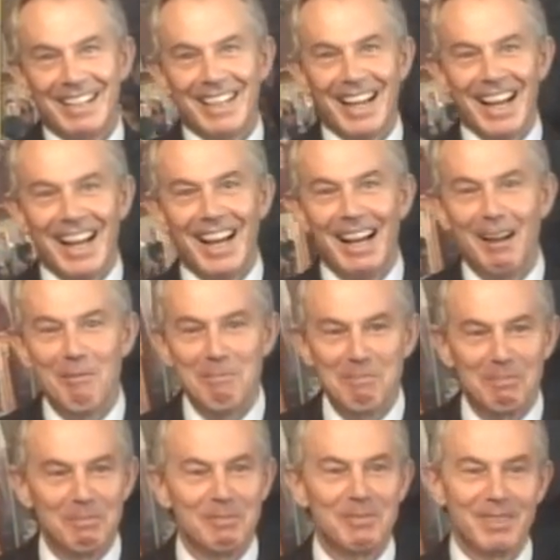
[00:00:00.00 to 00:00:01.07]
God.
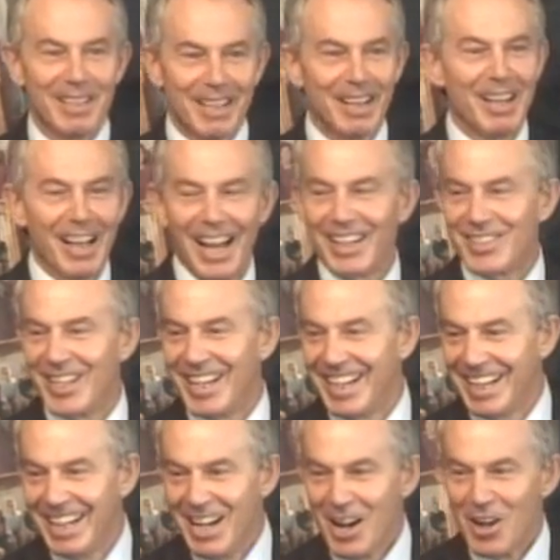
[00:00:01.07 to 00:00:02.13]
Actually,
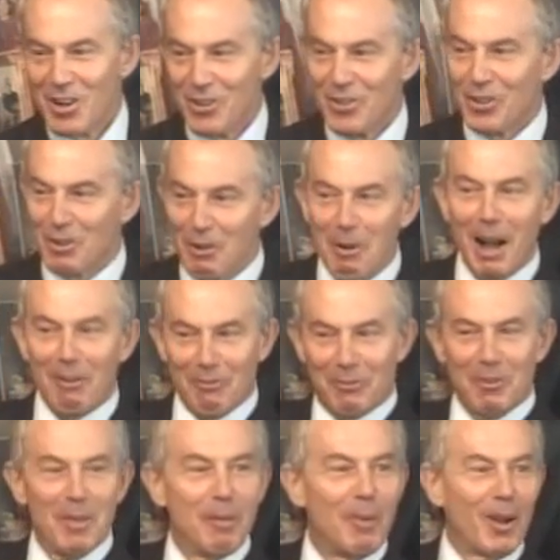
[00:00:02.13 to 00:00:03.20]
drew up
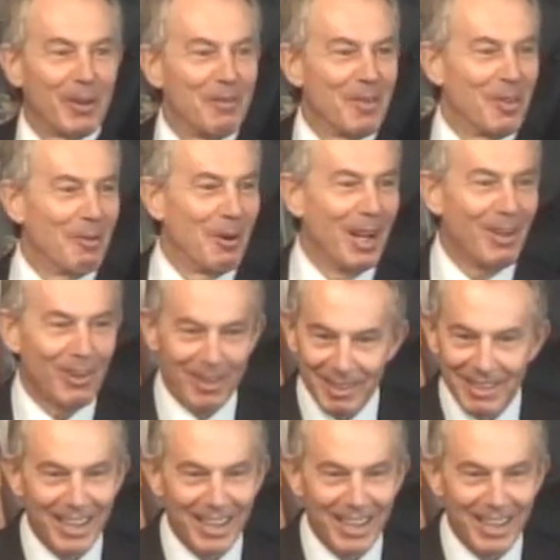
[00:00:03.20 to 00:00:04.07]
from the bottom of the well.